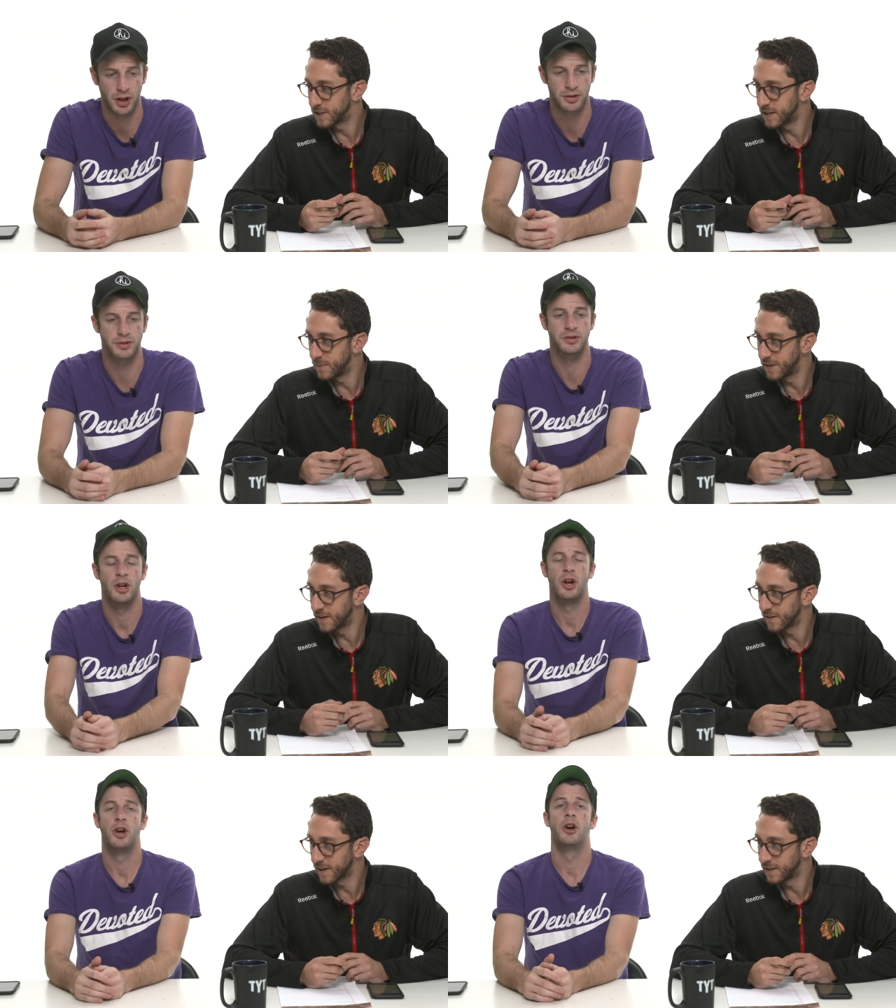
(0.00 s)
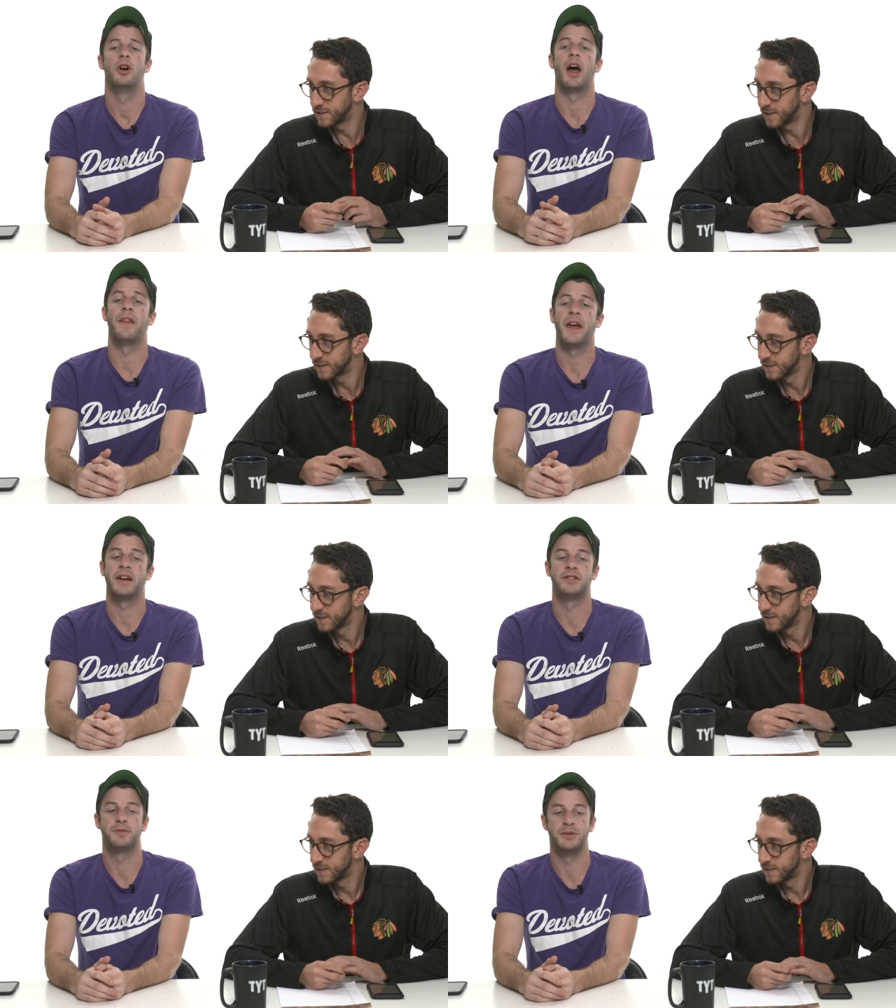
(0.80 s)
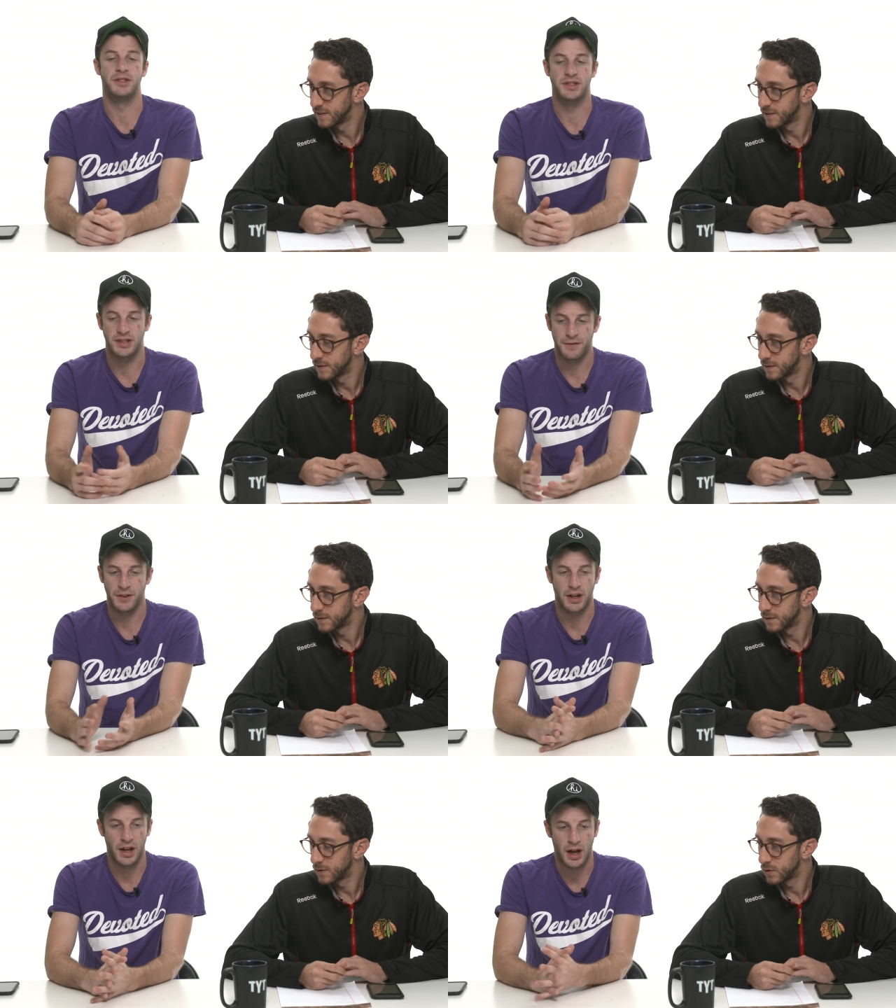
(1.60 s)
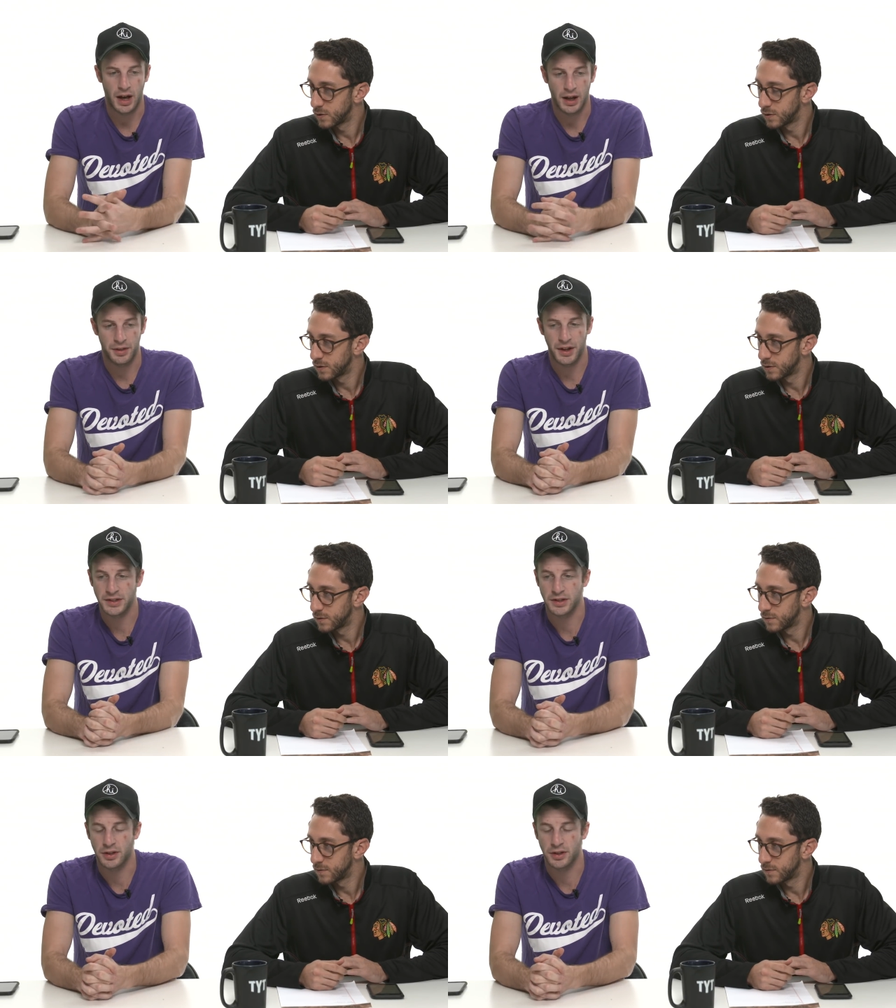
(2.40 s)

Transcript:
Speaker 1: Fourteen million dollar contract. And they had specific uh, things.